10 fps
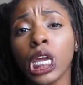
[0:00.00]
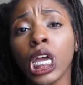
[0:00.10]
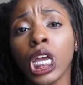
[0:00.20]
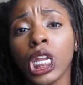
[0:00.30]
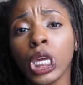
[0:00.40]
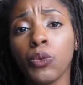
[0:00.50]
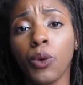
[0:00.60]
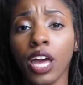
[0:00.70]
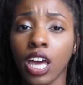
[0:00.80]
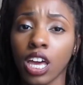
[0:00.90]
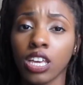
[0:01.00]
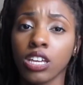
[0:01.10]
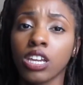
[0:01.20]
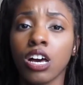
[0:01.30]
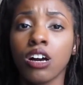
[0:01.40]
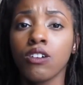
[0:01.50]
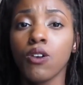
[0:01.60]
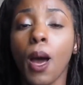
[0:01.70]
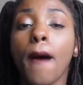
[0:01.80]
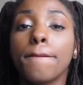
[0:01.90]
anyway, you
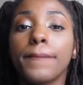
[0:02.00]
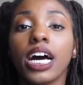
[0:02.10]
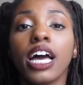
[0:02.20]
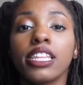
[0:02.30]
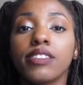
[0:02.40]
know? But